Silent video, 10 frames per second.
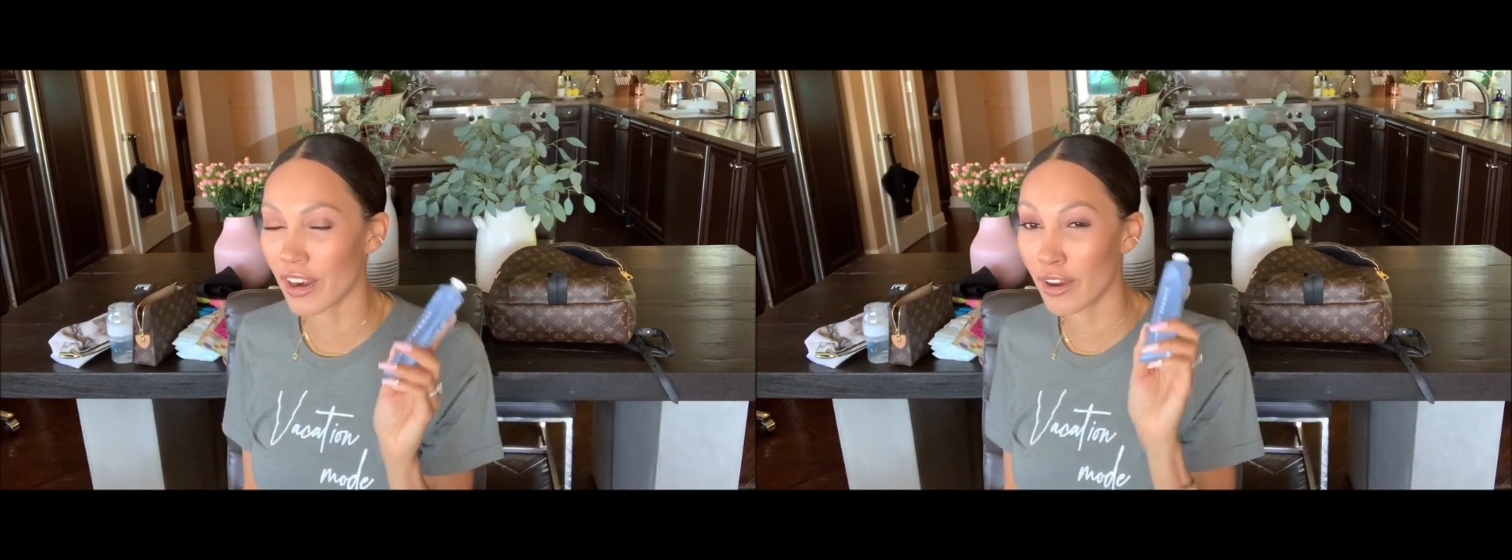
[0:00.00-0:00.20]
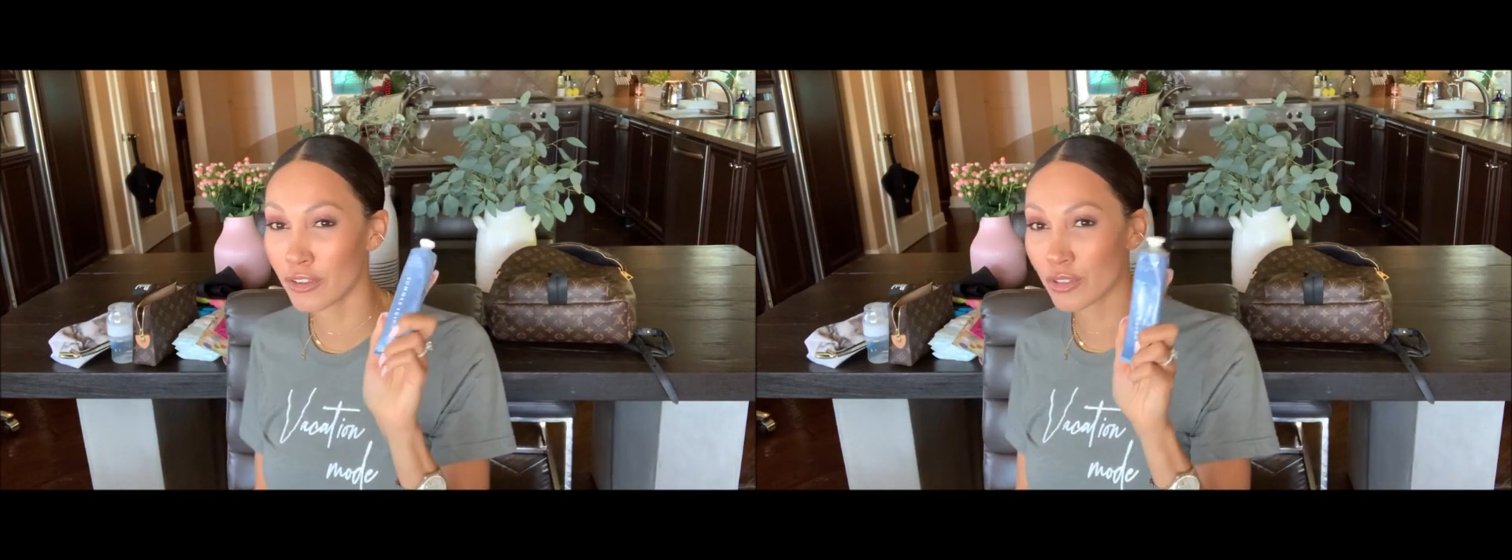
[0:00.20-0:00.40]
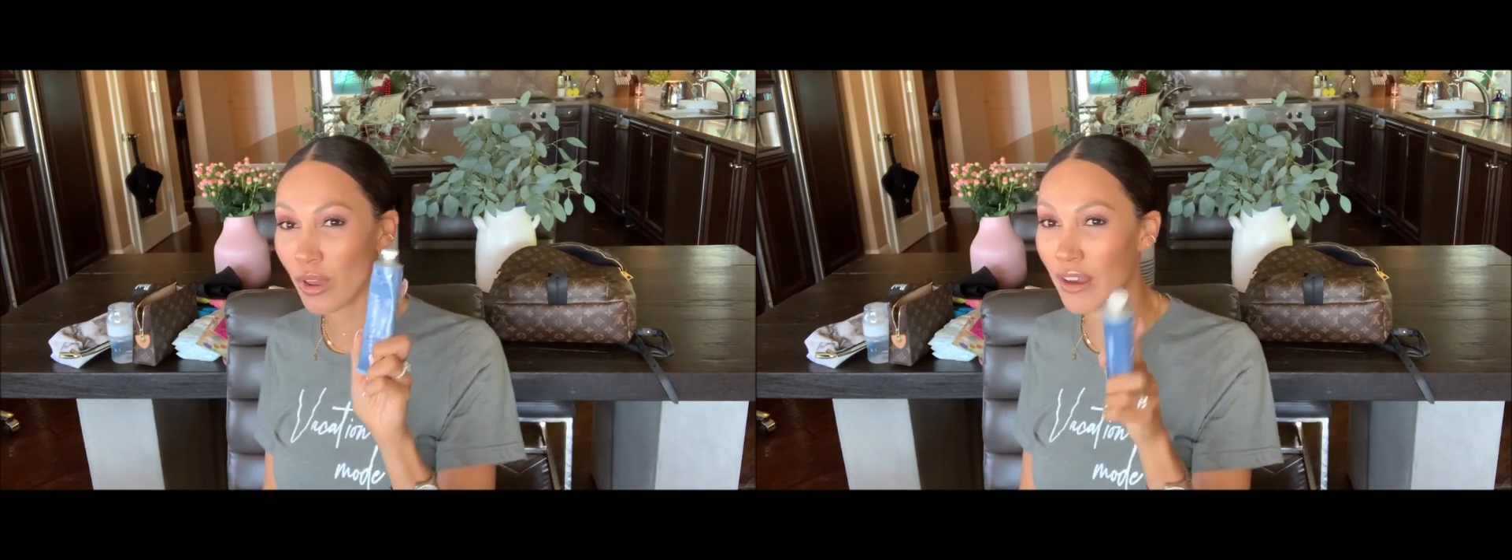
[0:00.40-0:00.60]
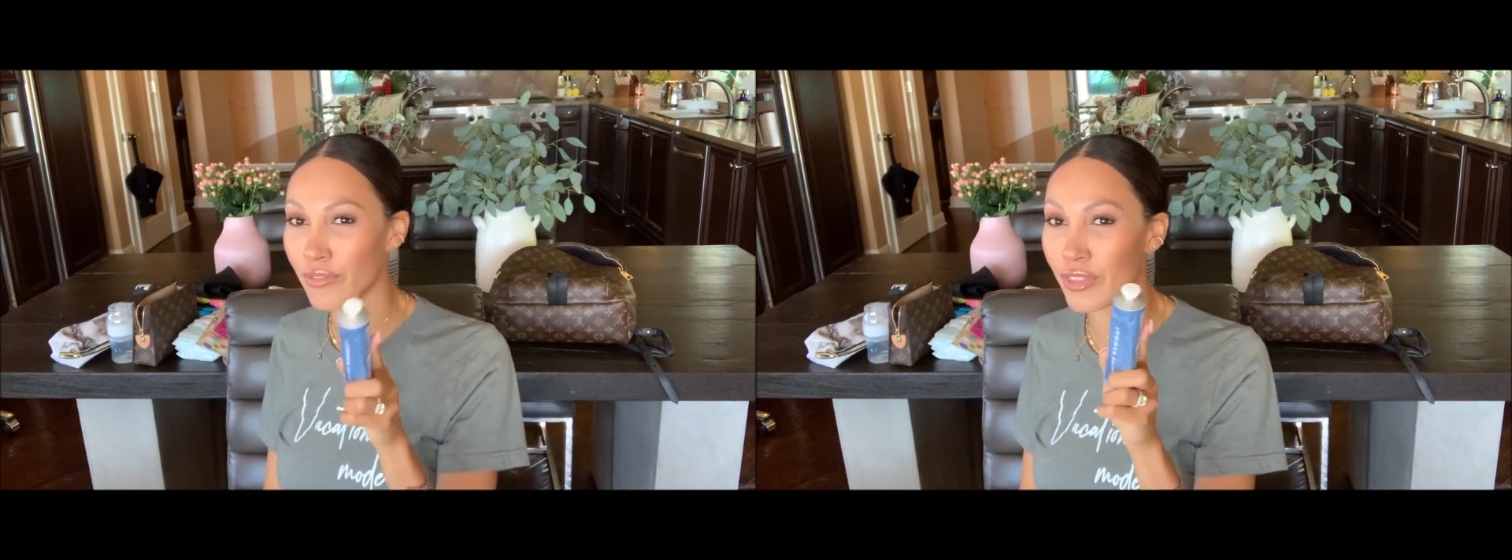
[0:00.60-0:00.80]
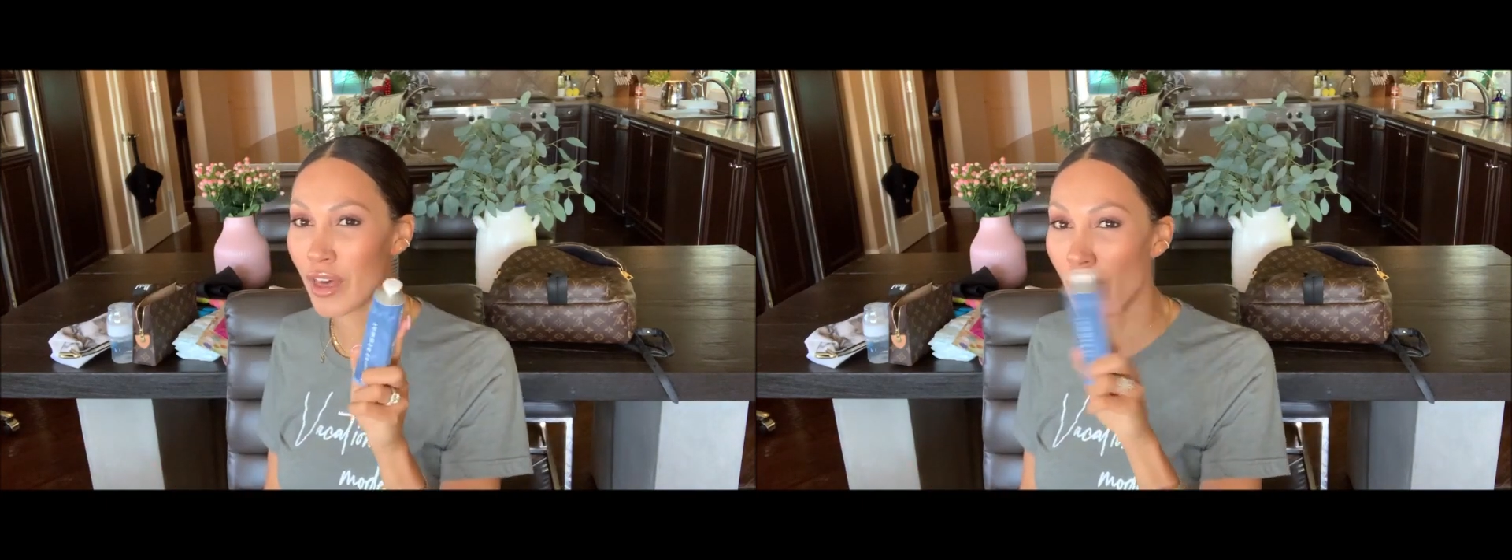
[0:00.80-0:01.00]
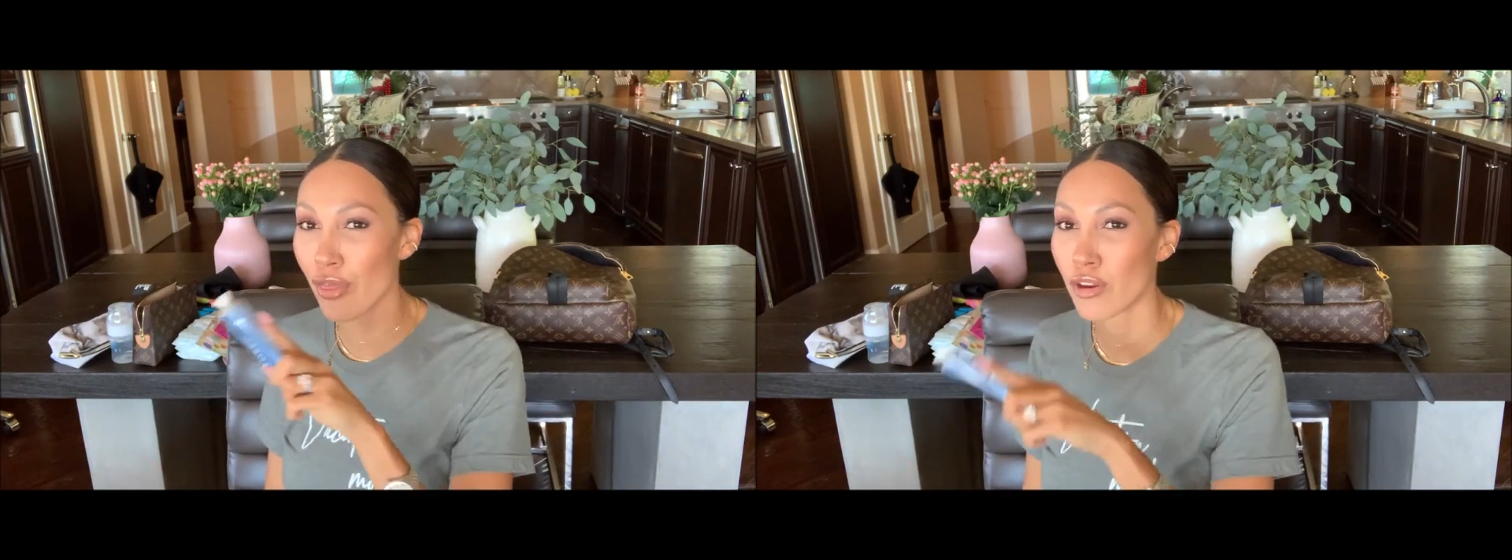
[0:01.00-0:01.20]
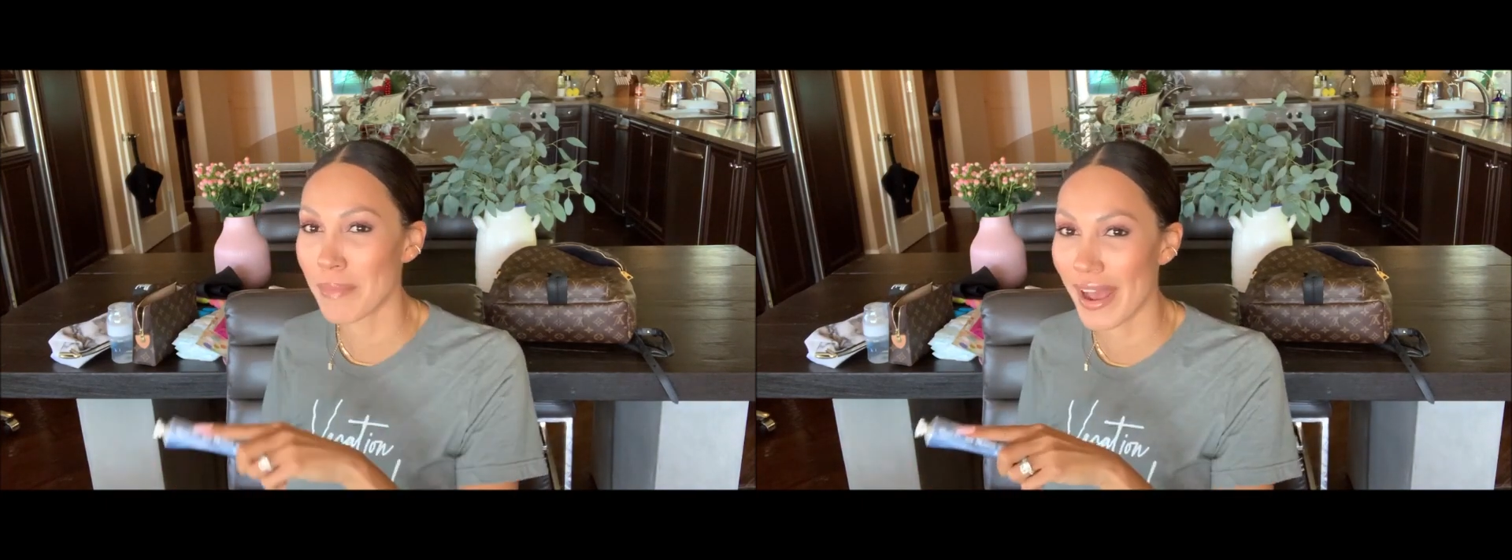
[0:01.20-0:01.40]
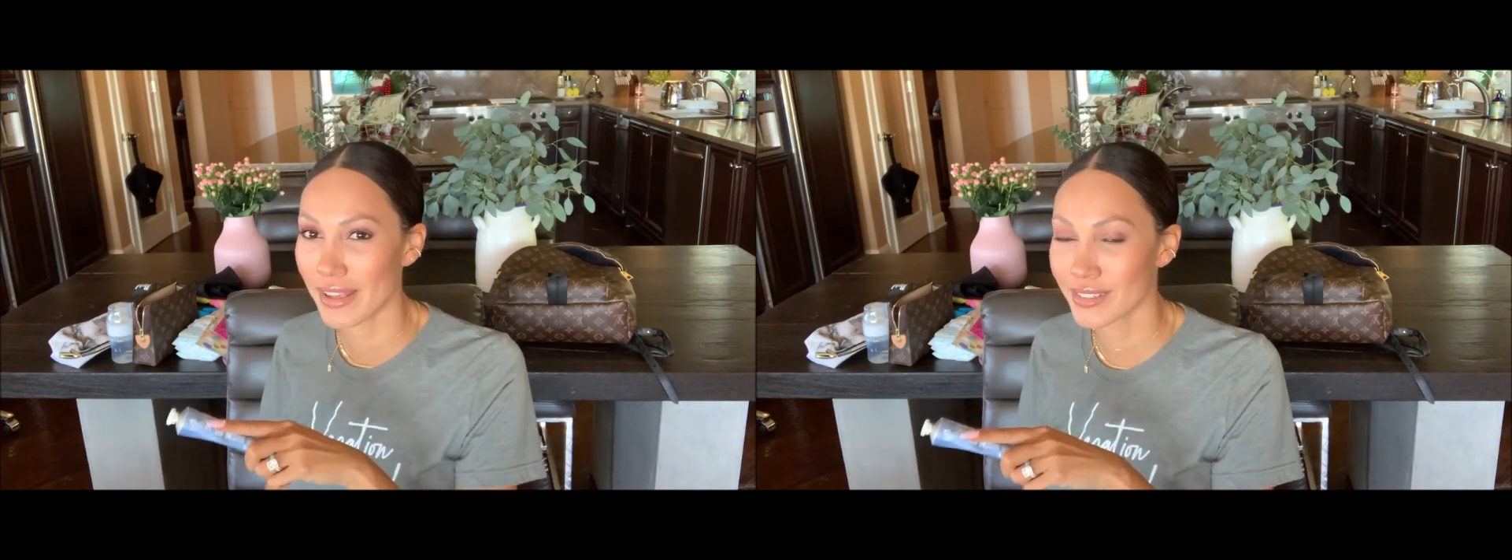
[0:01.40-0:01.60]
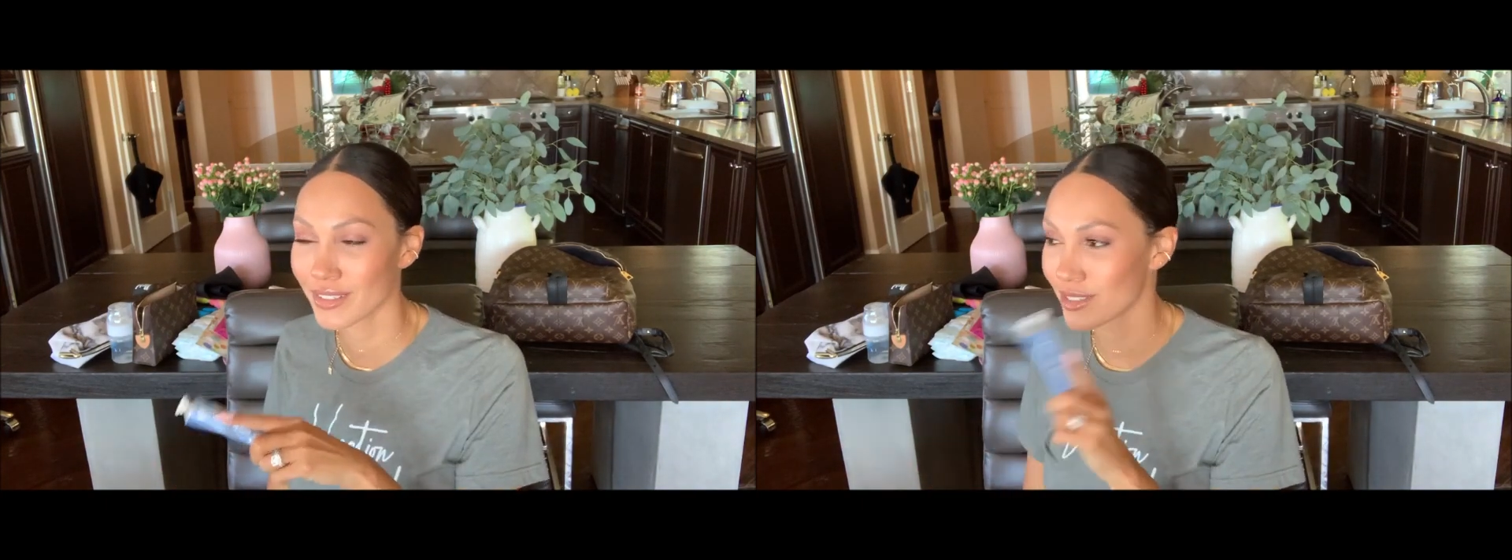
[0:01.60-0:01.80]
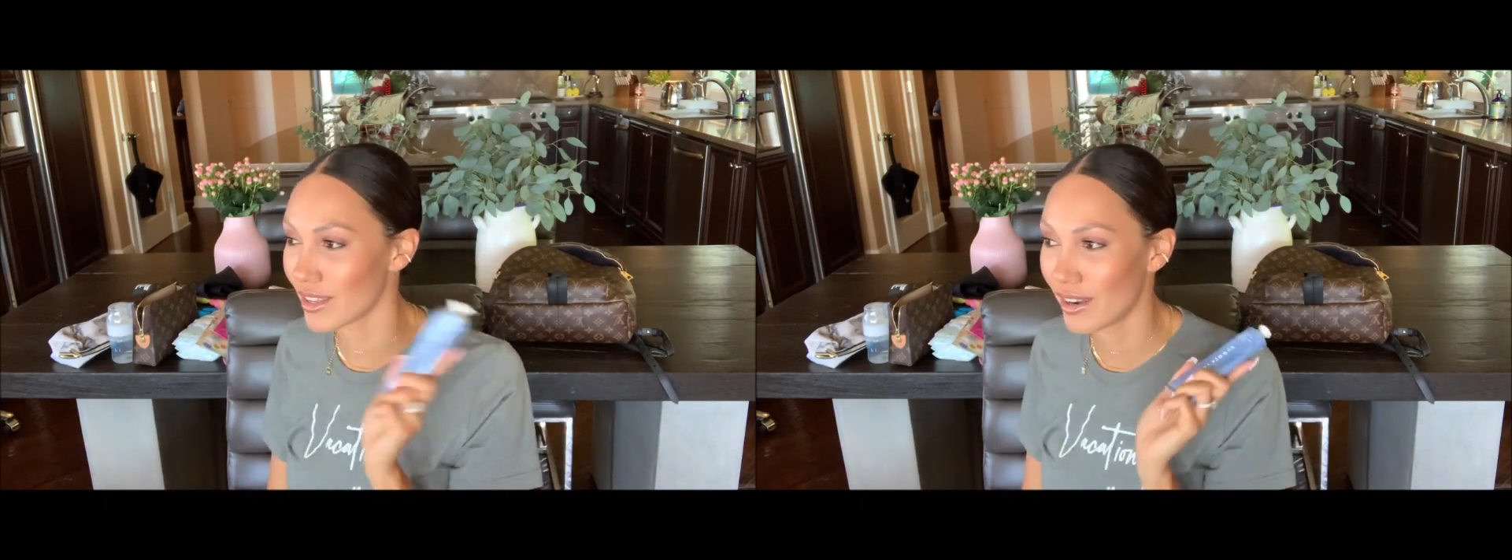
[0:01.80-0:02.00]
I also have the other masks,
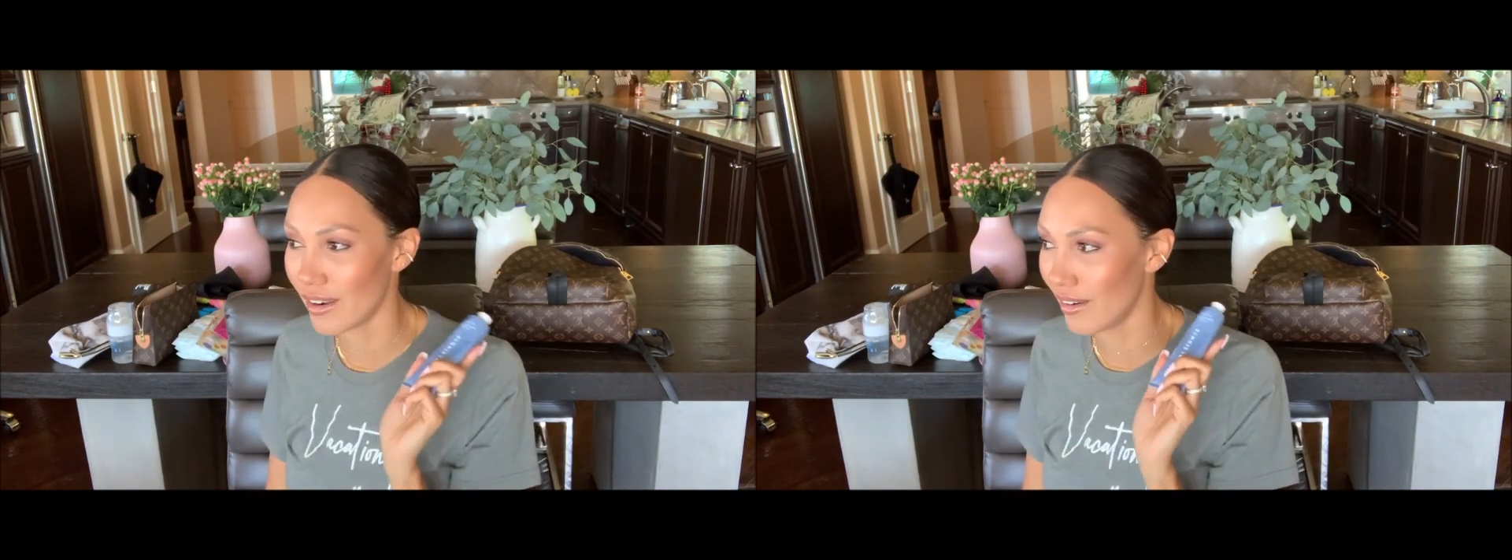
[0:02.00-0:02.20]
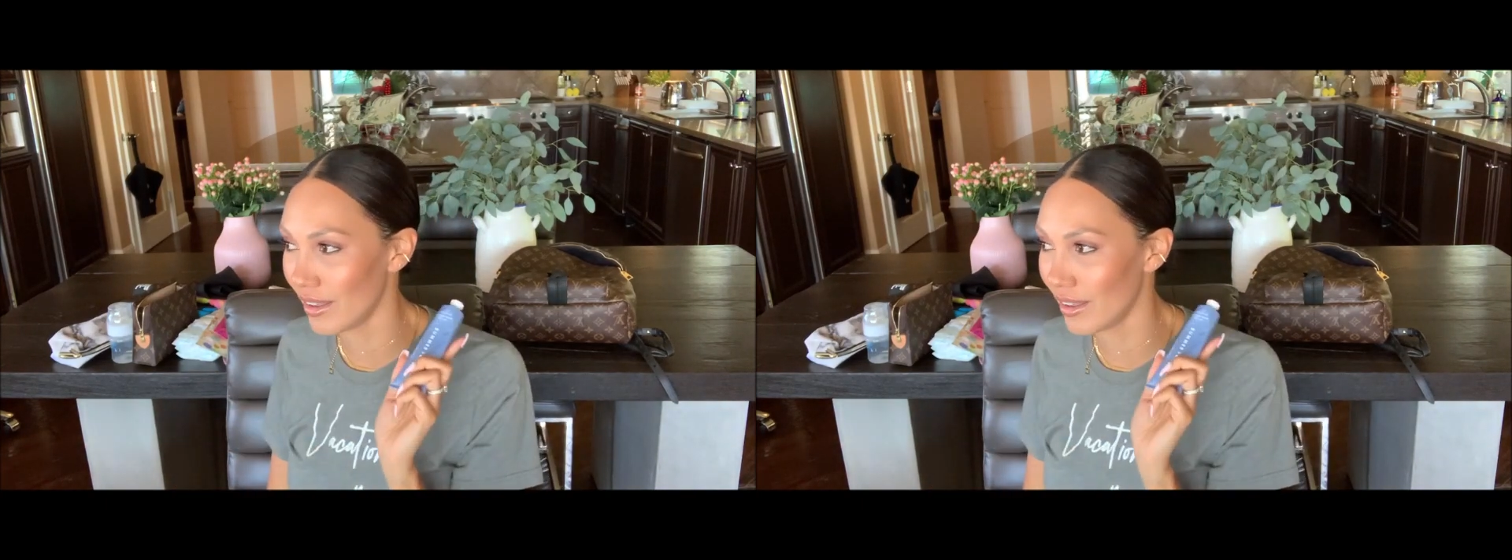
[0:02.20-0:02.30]
and